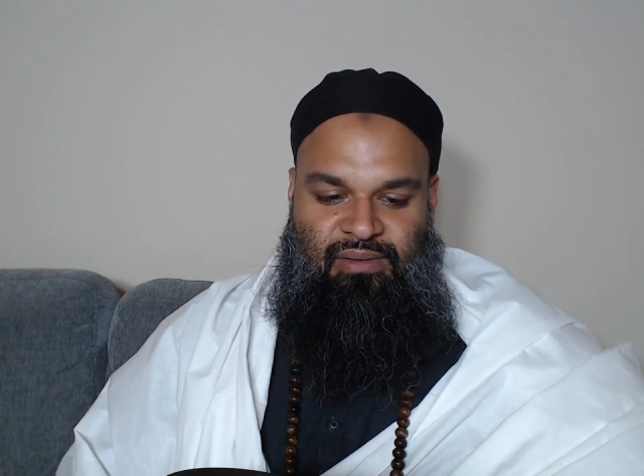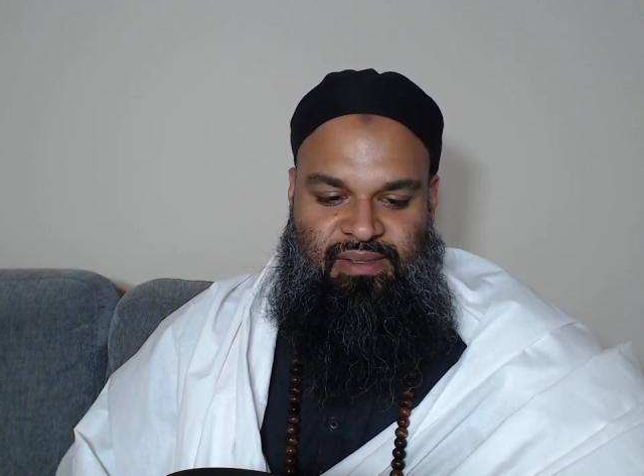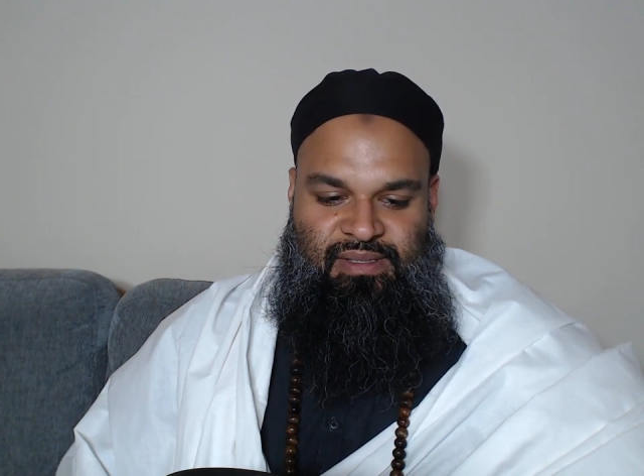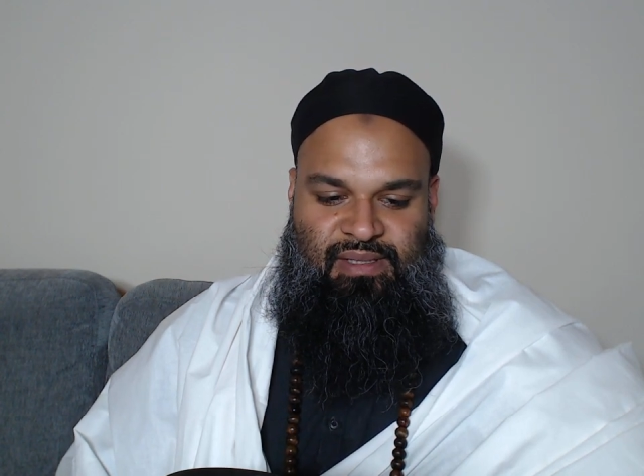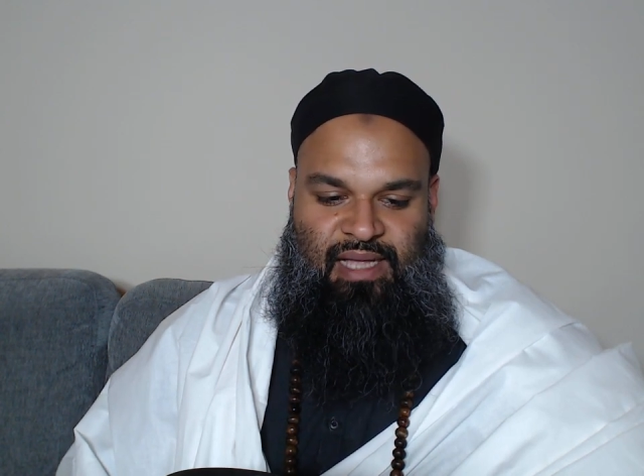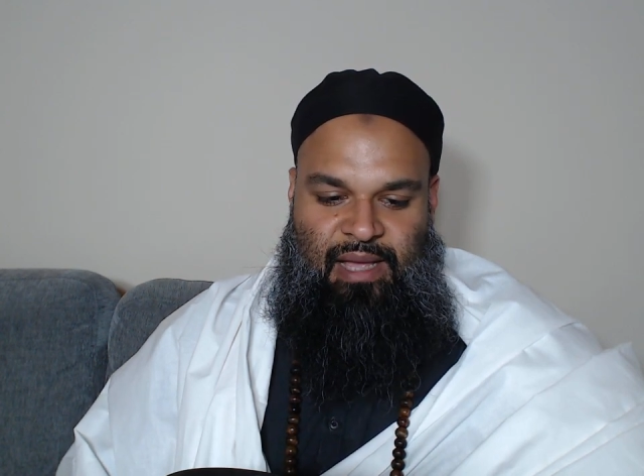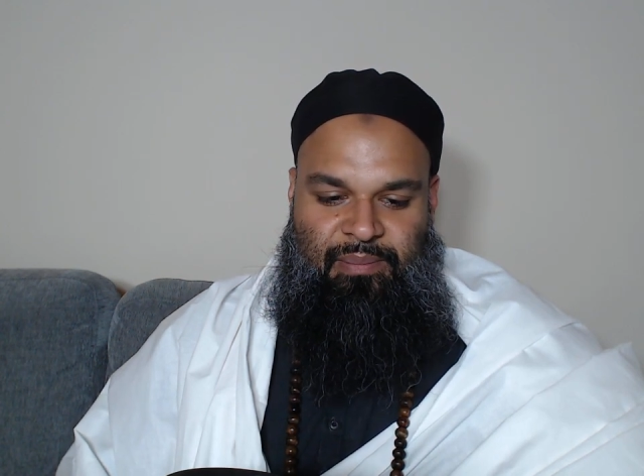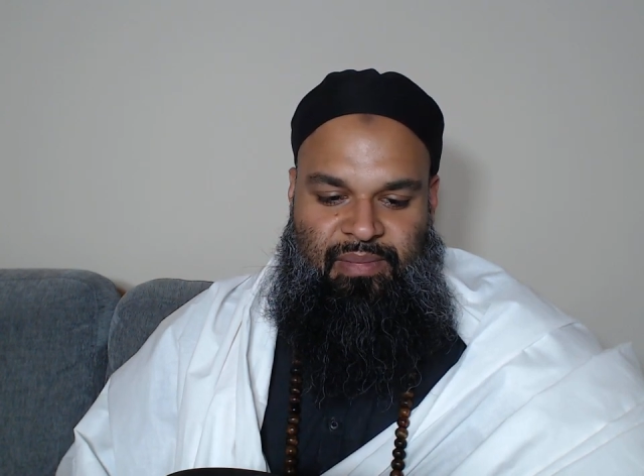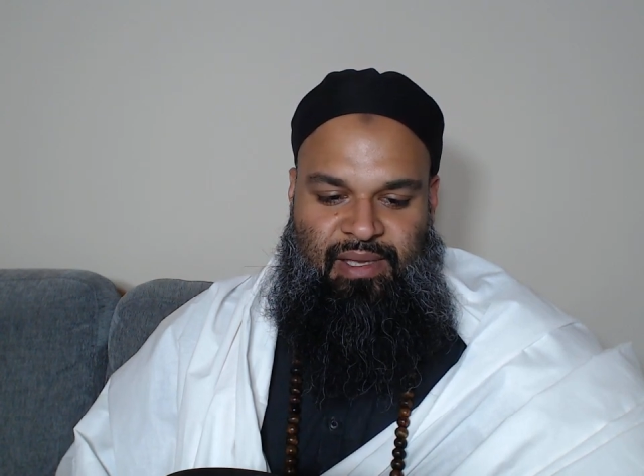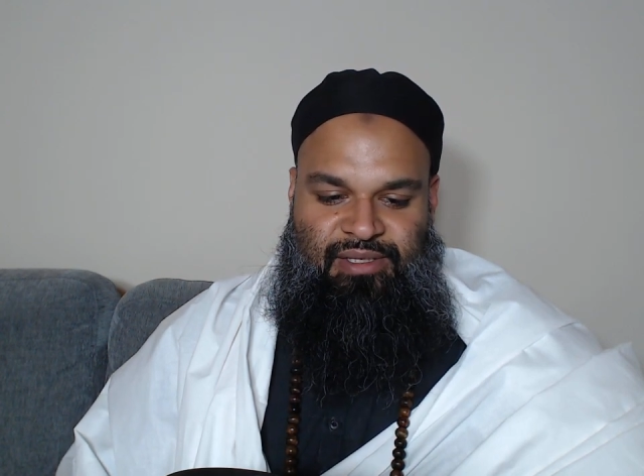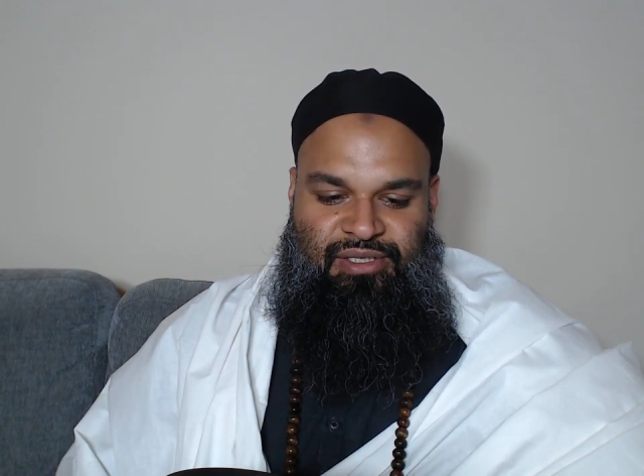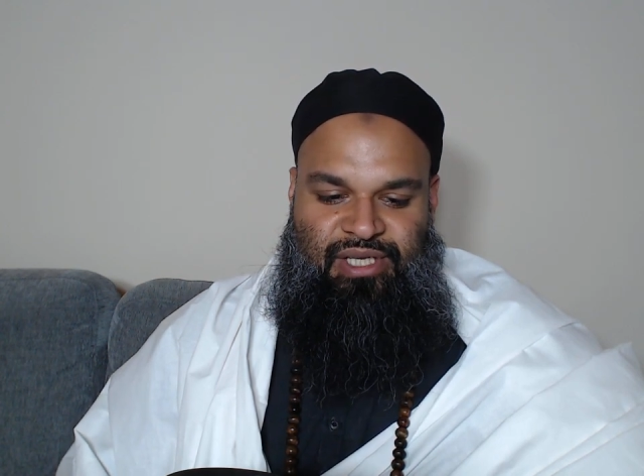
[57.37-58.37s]
to
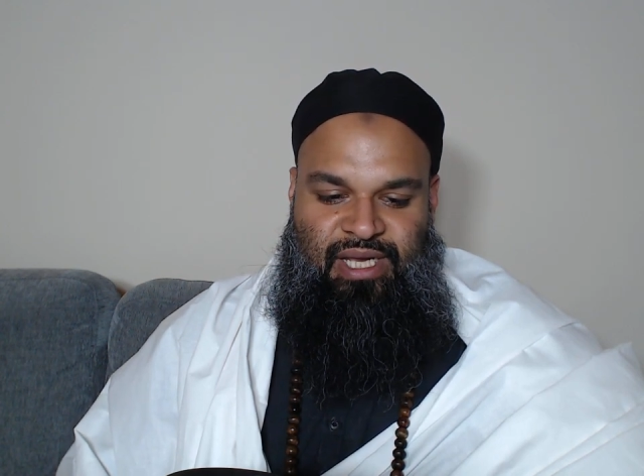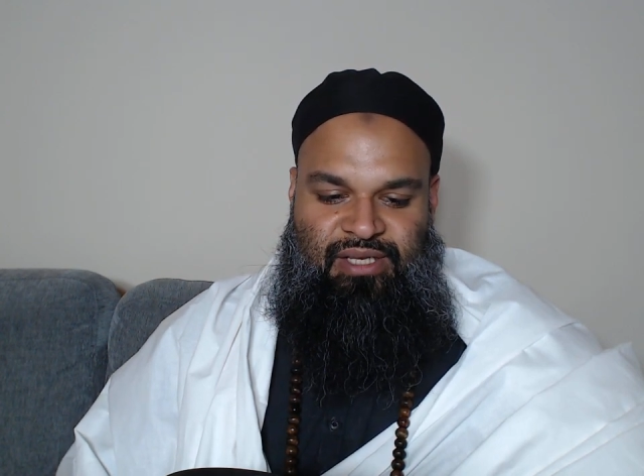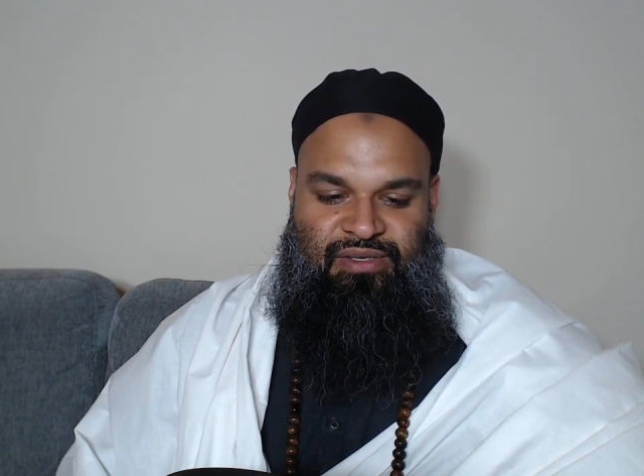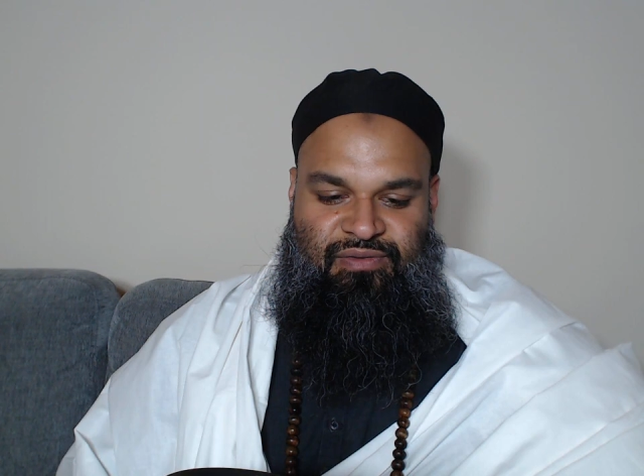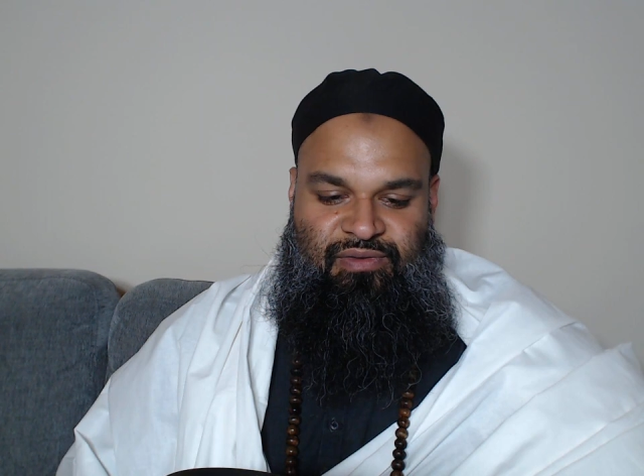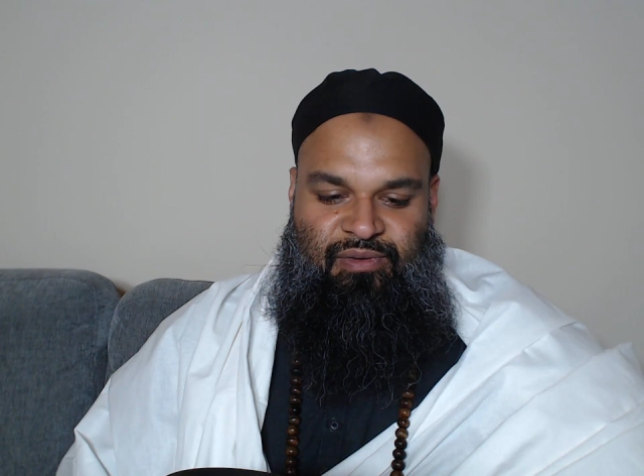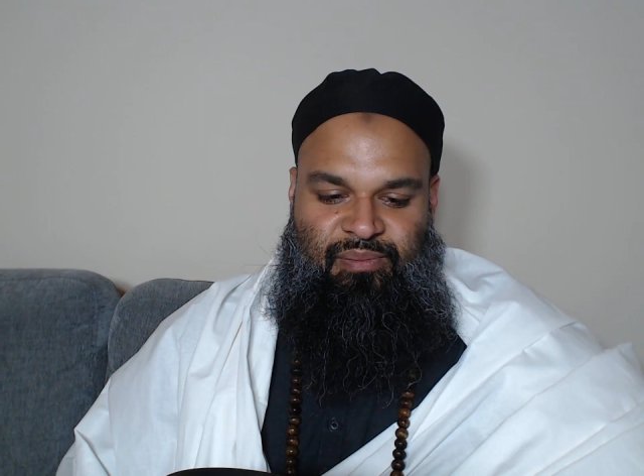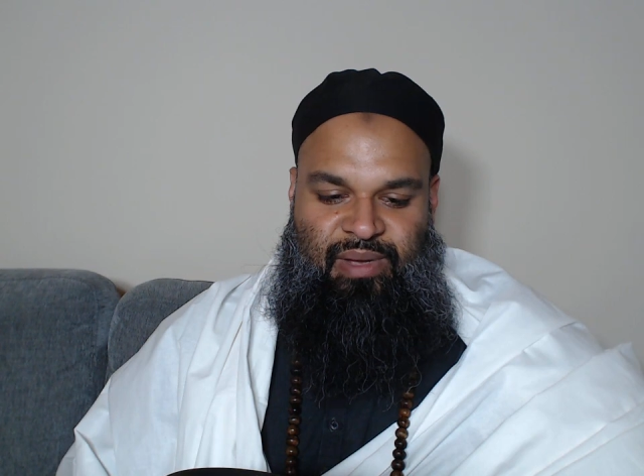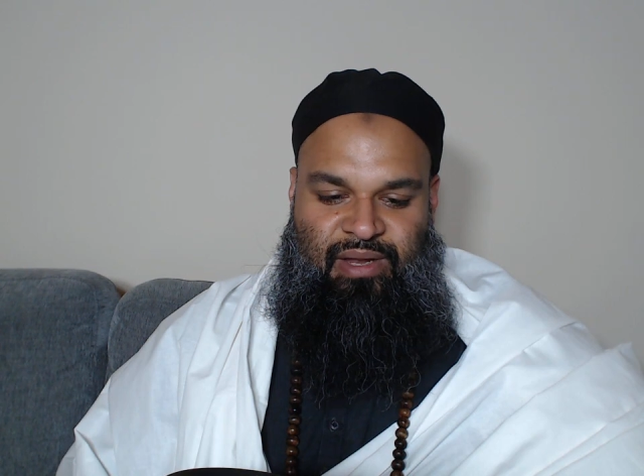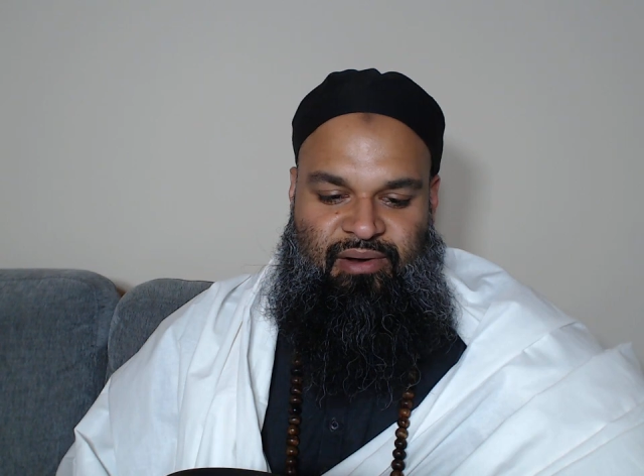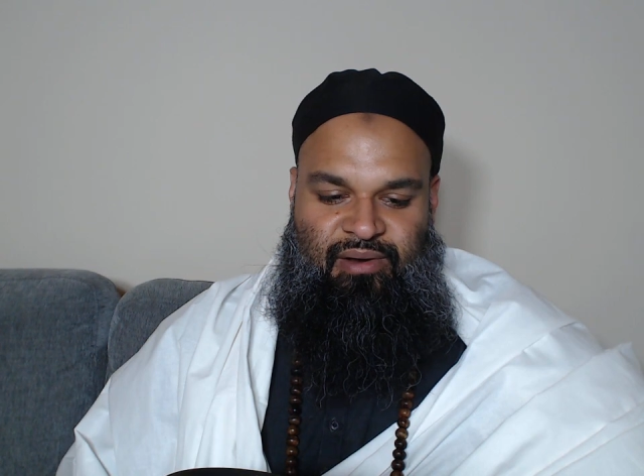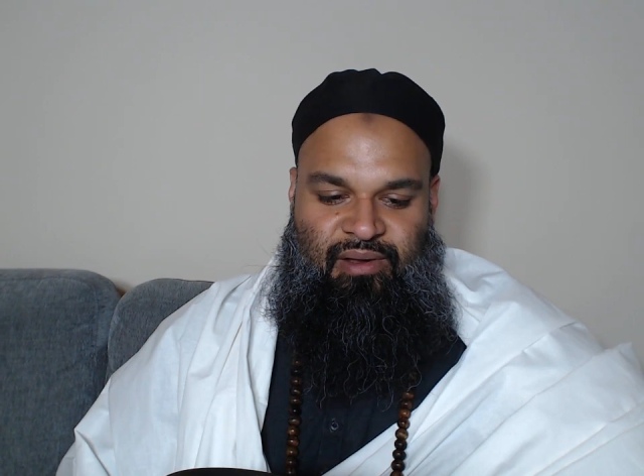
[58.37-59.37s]
Islam and change for
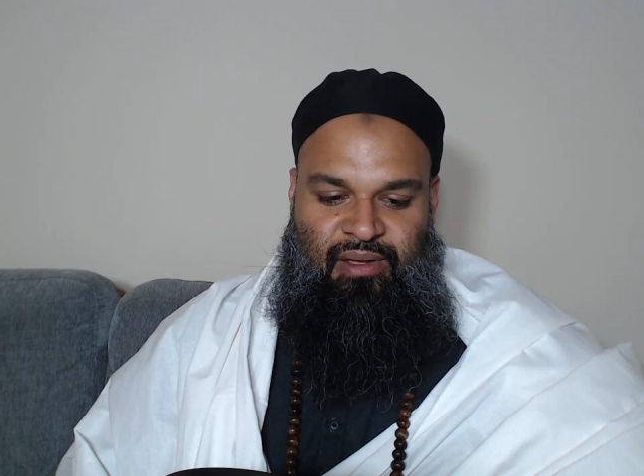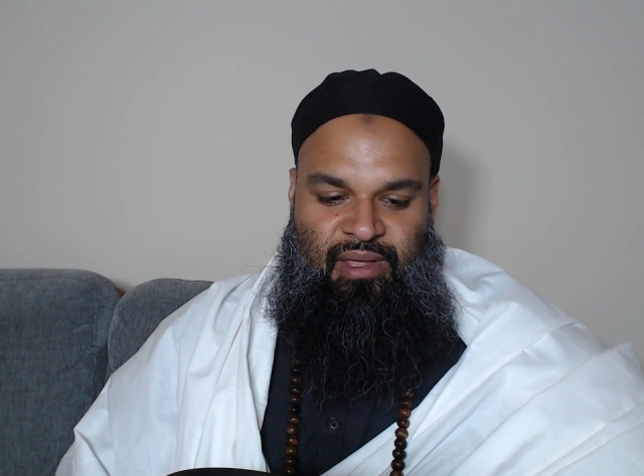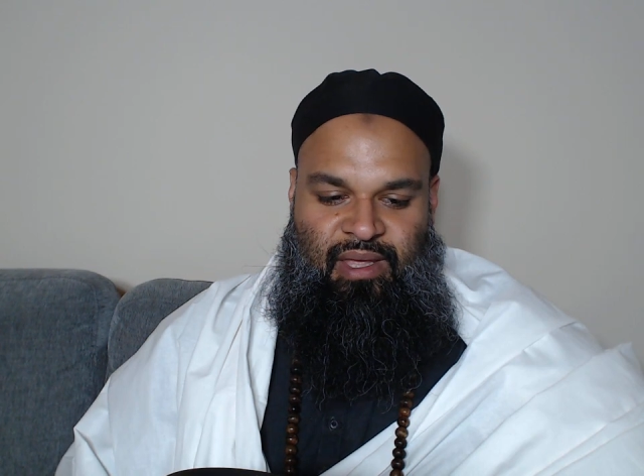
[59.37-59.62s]
better